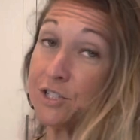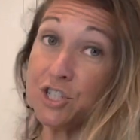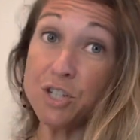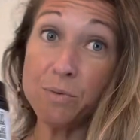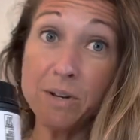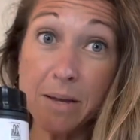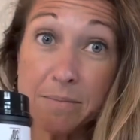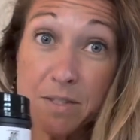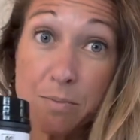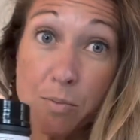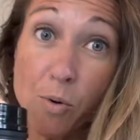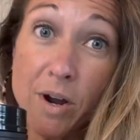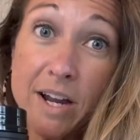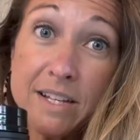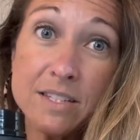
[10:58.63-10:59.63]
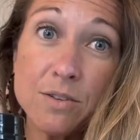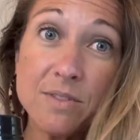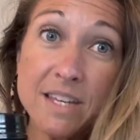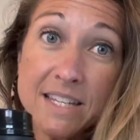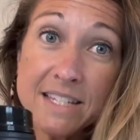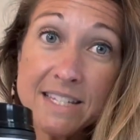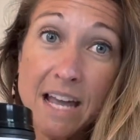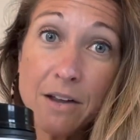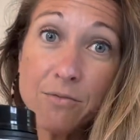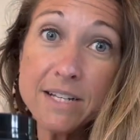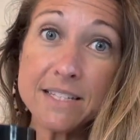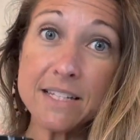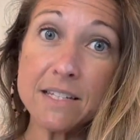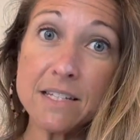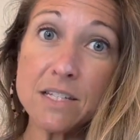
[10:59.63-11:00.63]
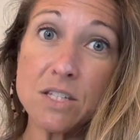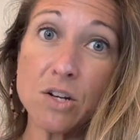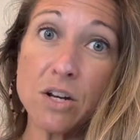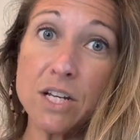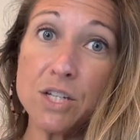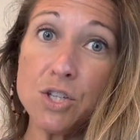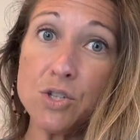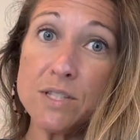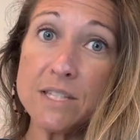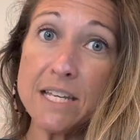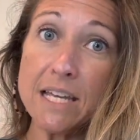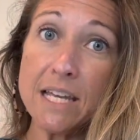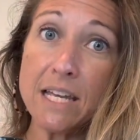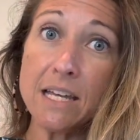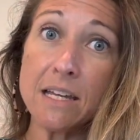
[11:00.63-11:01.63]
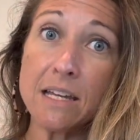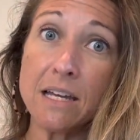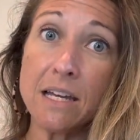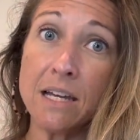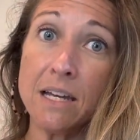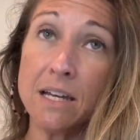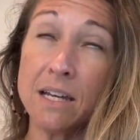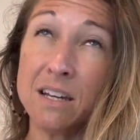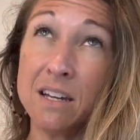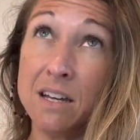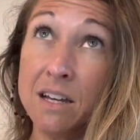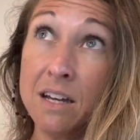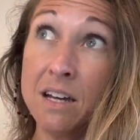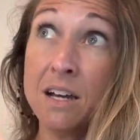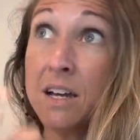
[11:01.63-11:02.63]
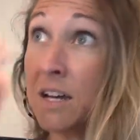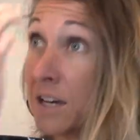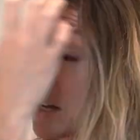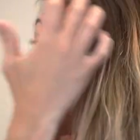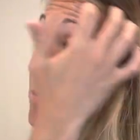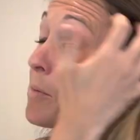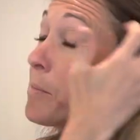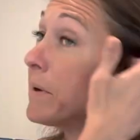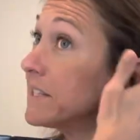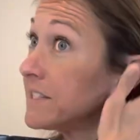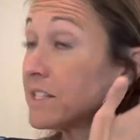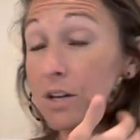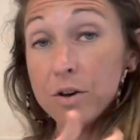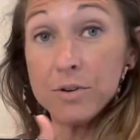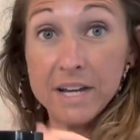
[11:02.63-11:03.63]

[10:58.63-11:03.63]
G1M Sport. So this I recently started using a couple months ago